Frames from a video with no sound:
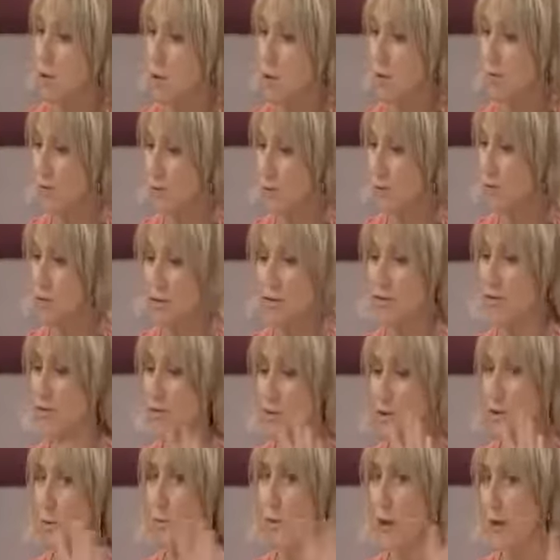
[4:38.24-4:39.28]
but not for the
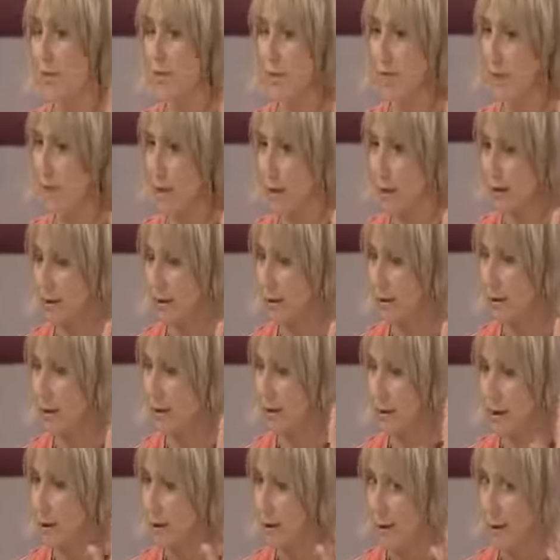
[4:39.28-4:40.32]
reasons that you might think,
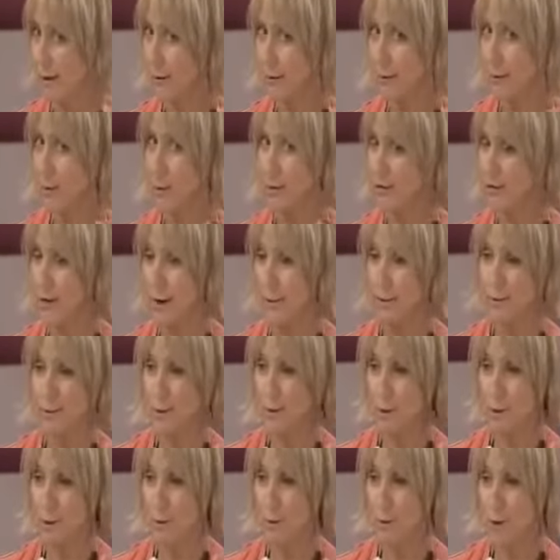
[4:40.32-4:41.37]
because
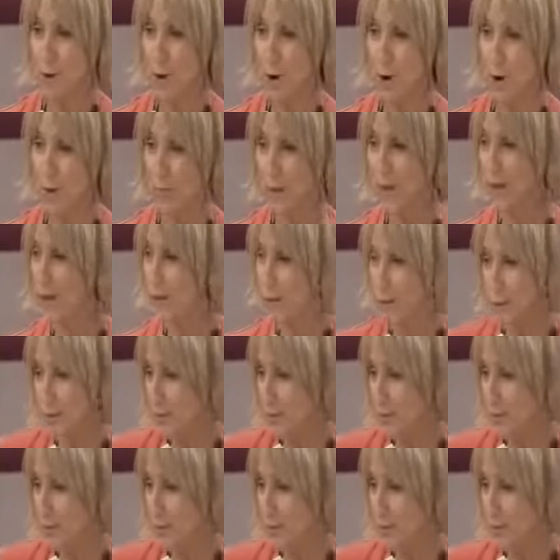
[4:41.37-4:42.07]
absolutely not. But he